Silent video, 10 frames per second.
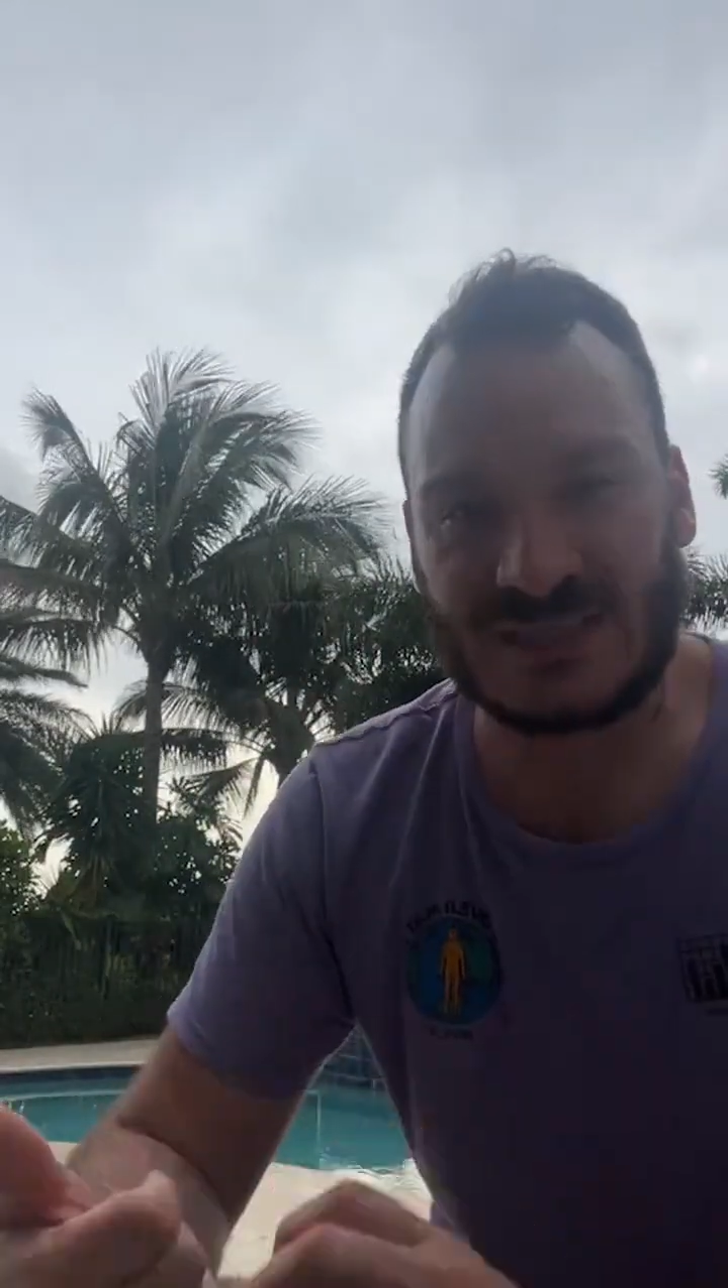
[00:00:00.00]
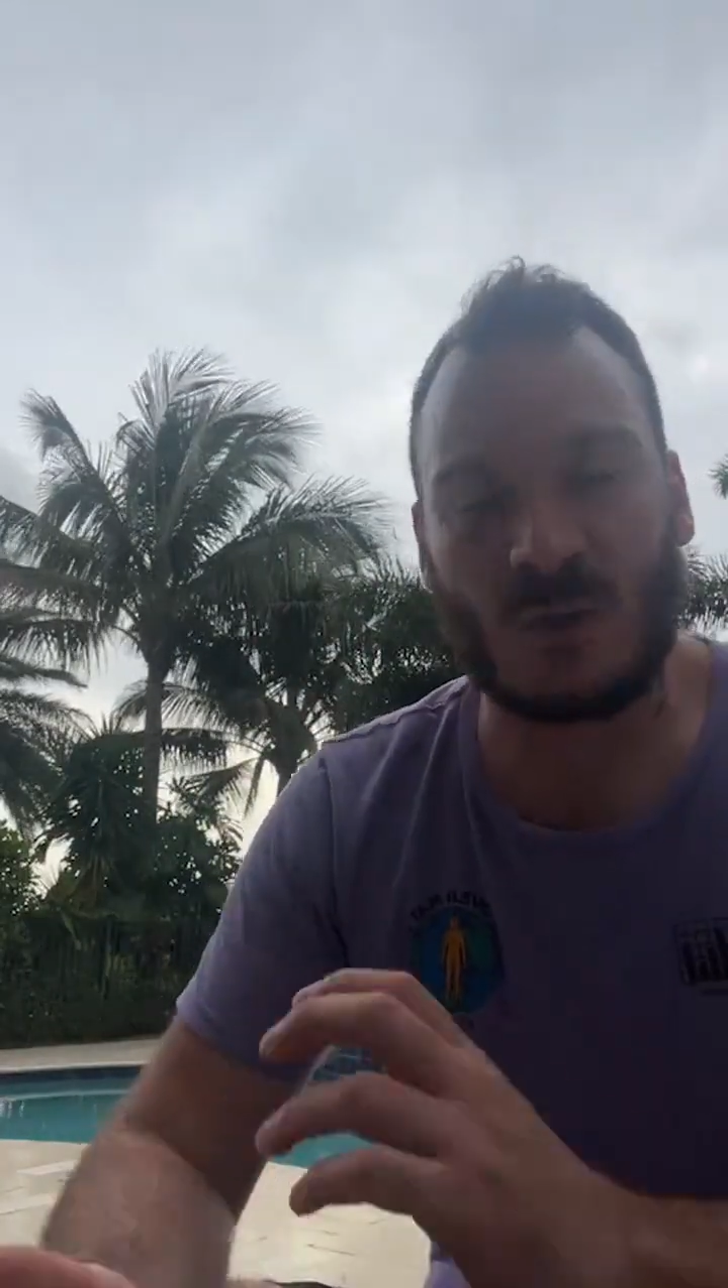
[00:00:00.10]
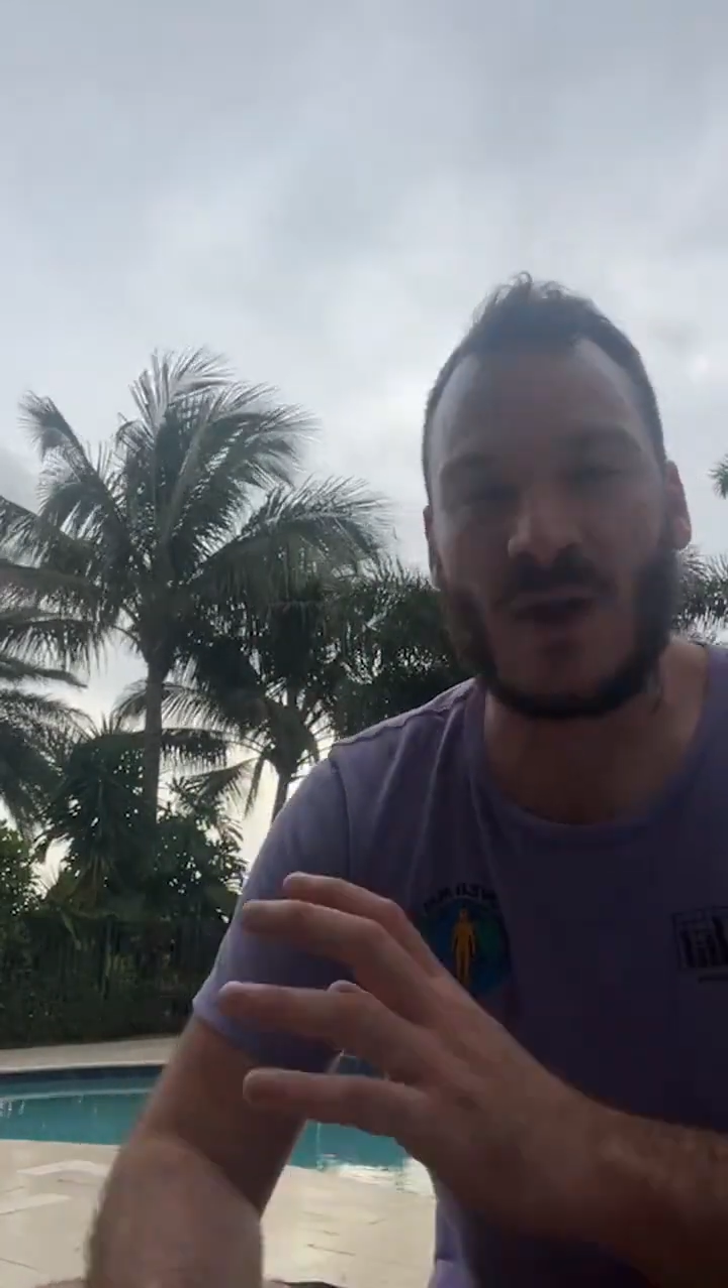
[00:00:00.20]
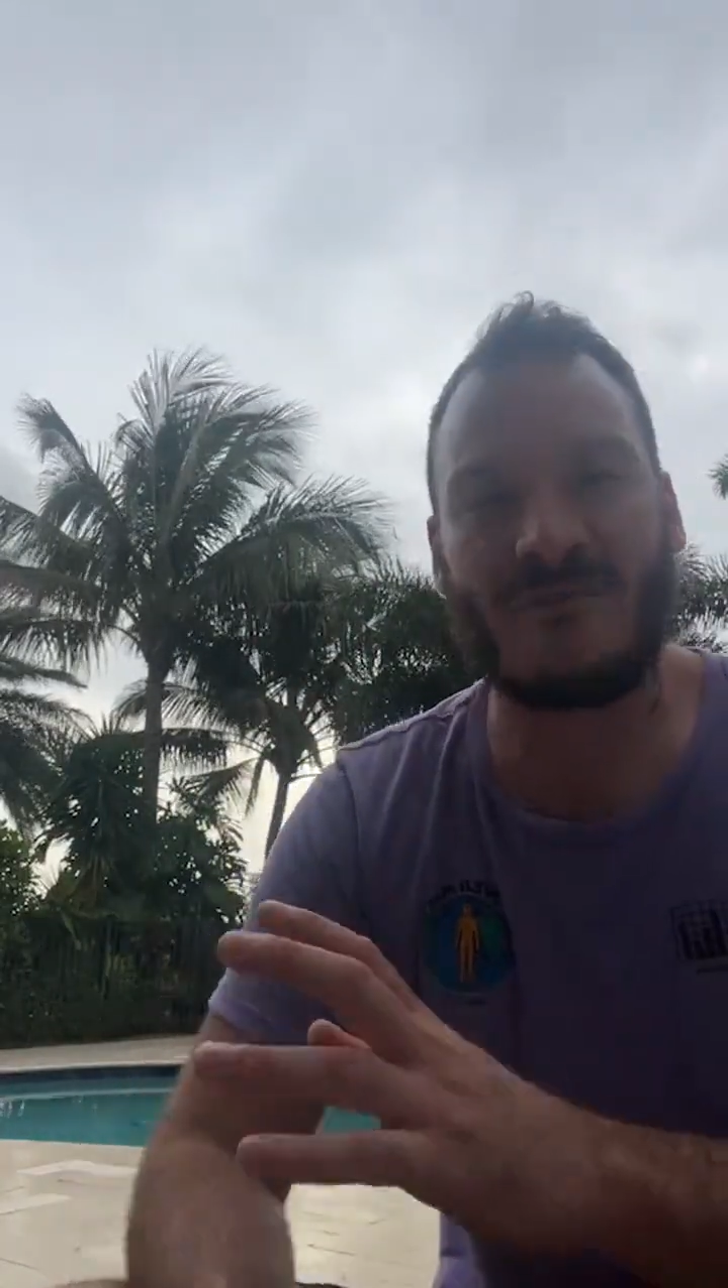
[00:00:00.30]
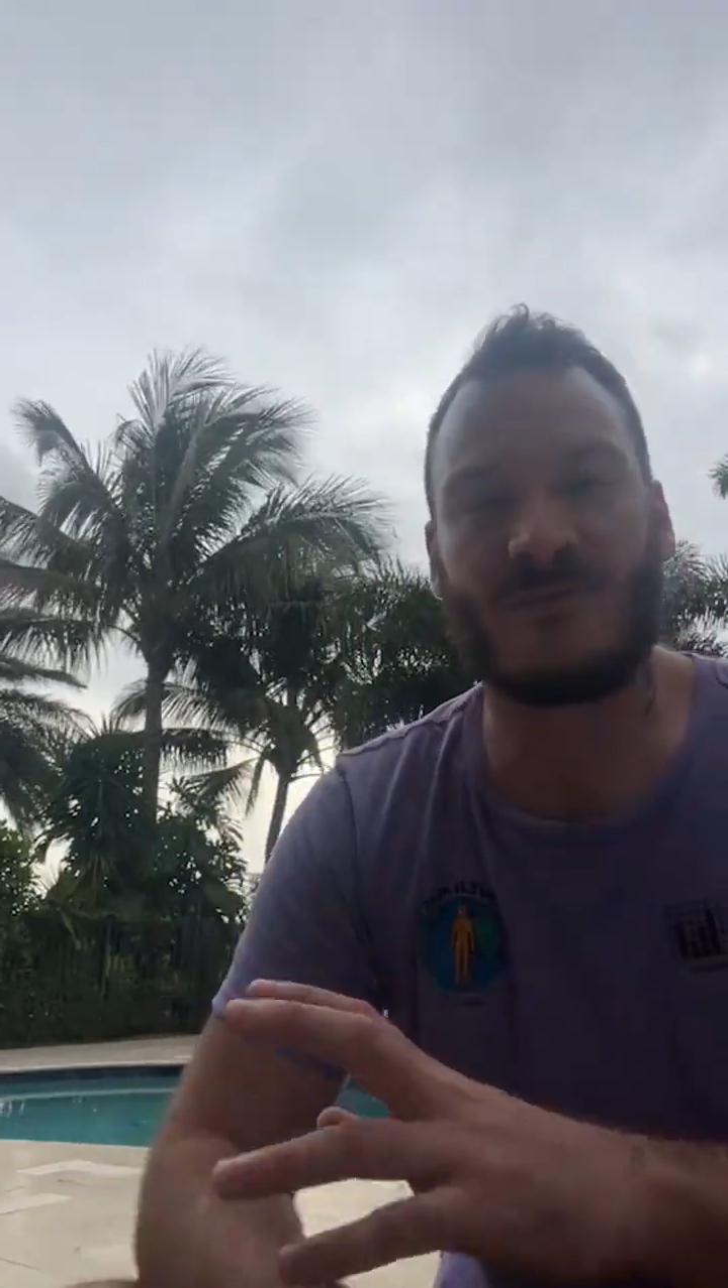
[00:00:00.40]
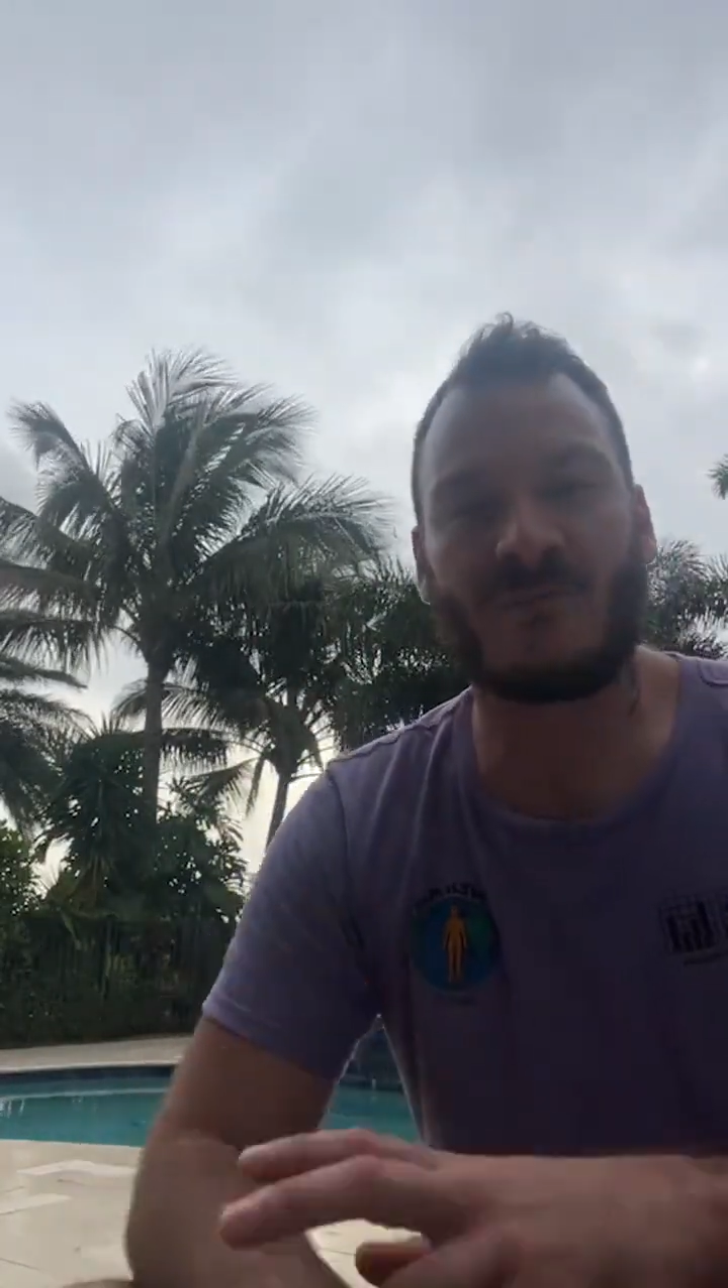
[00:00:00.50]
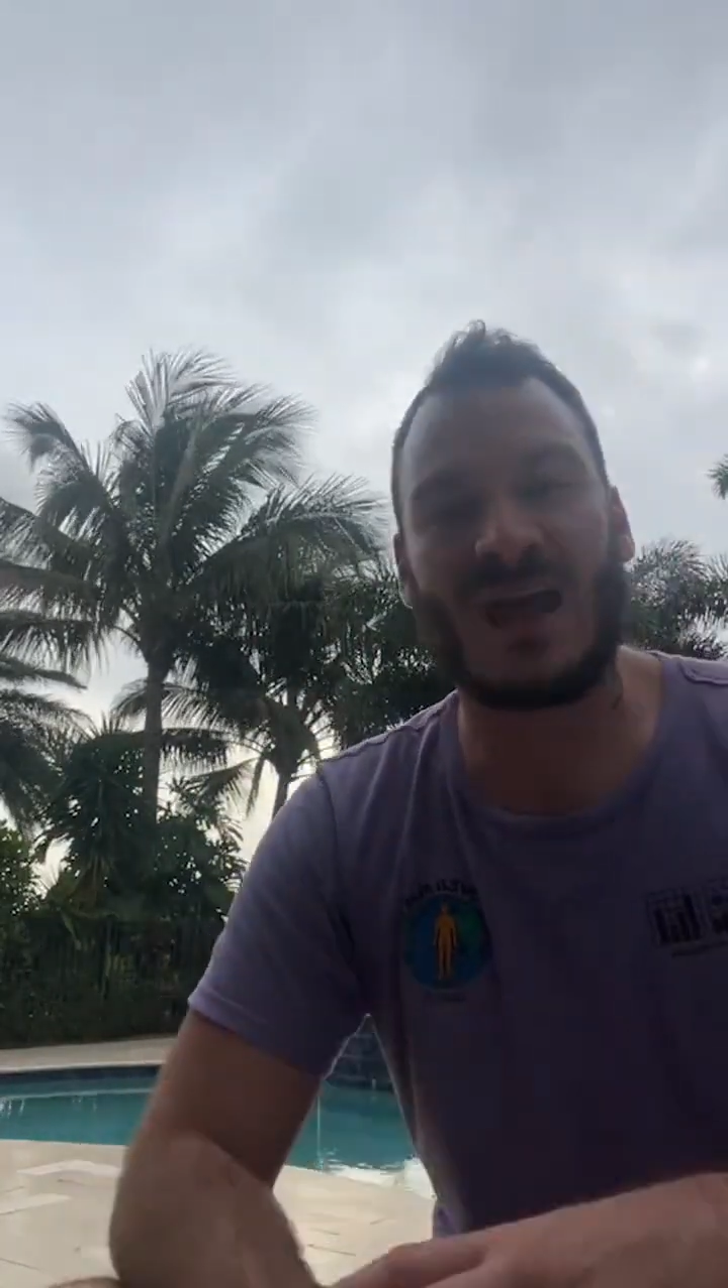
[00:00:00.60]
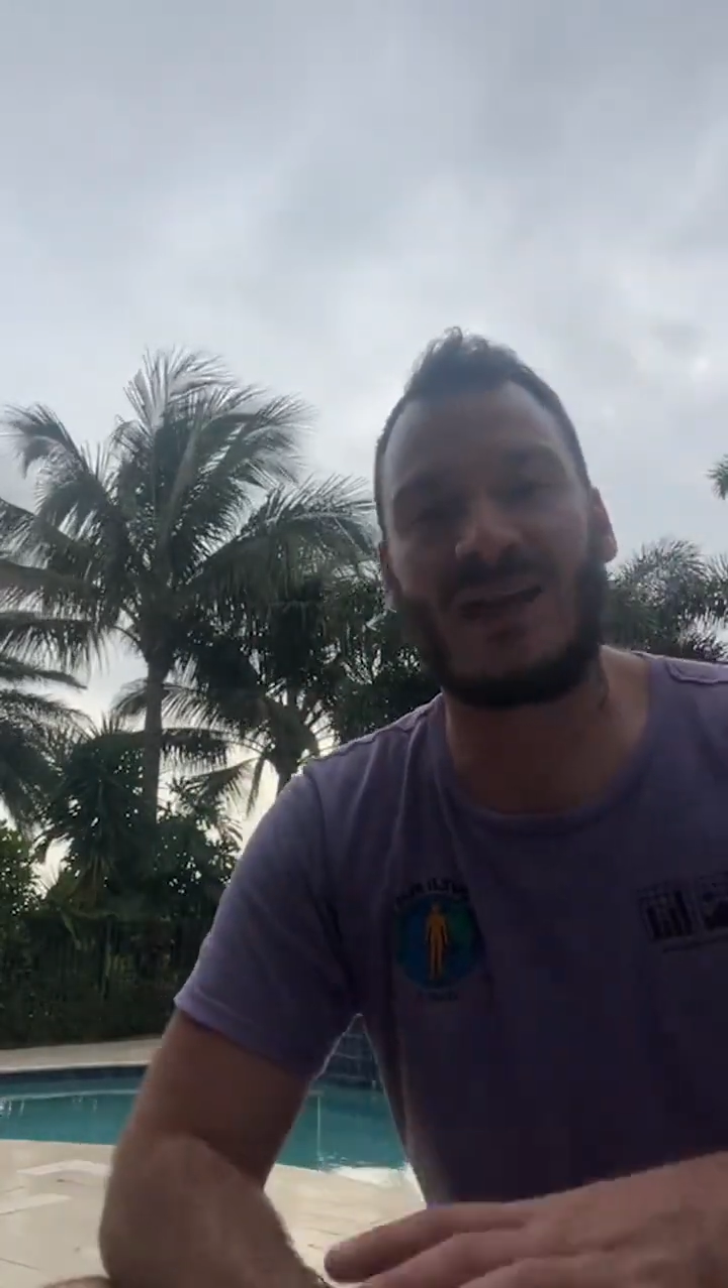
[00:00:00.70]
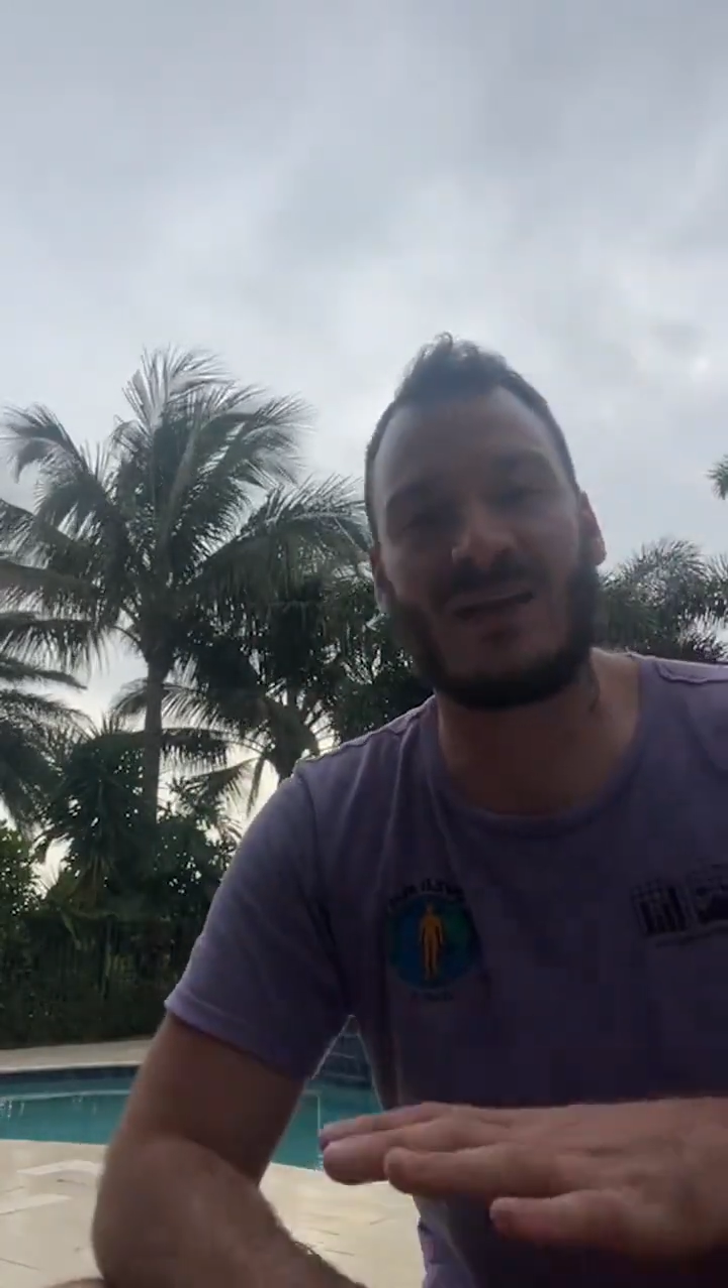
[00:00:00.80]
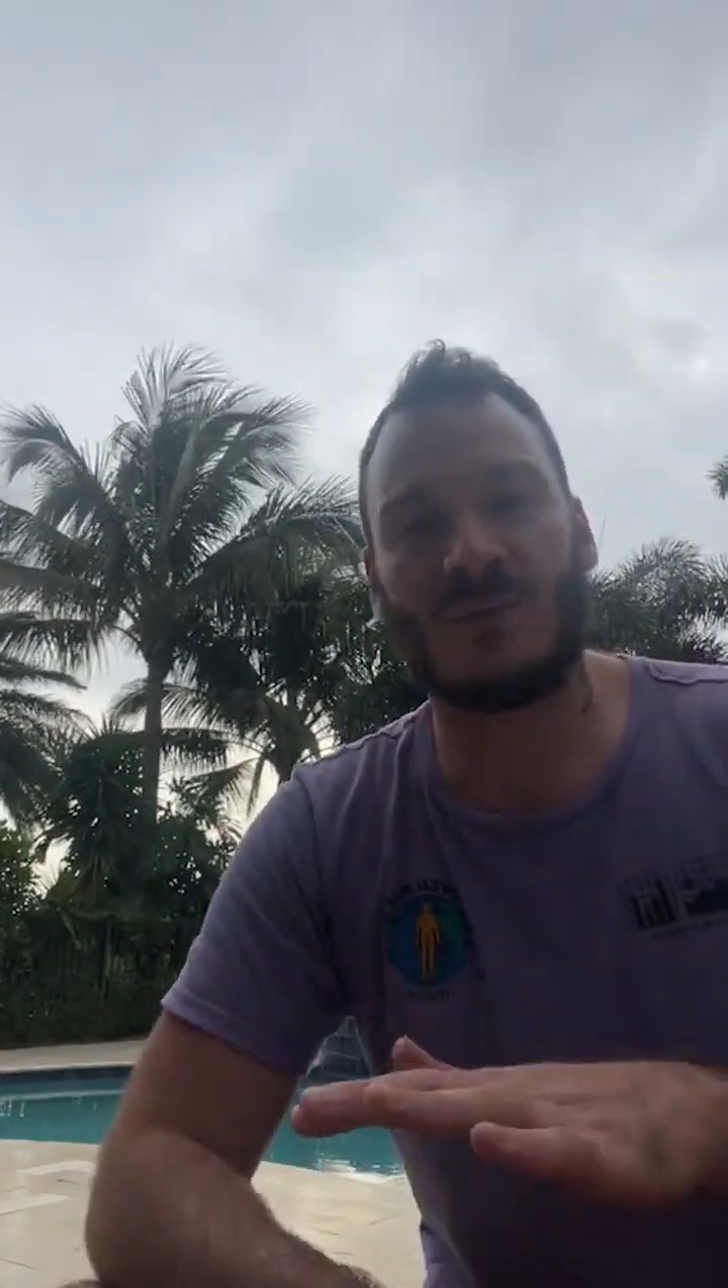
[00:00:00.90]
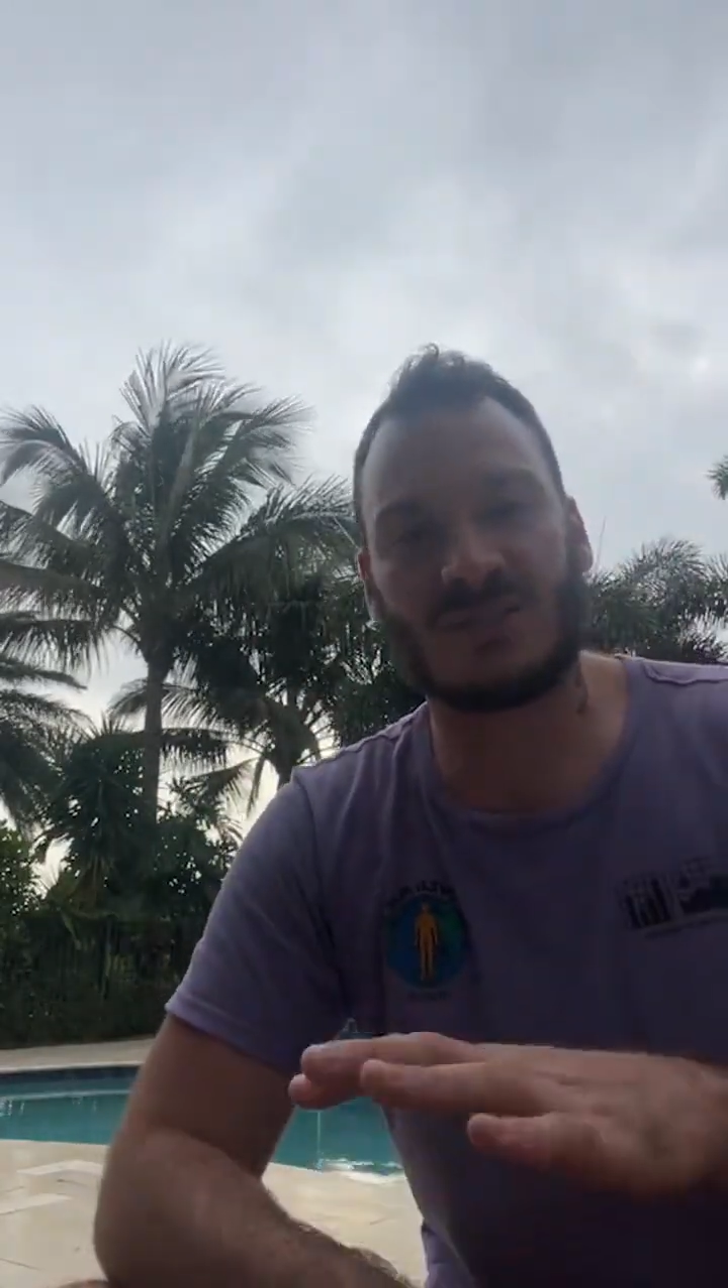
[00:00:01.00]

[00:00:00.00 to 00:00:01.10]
that is away from reality.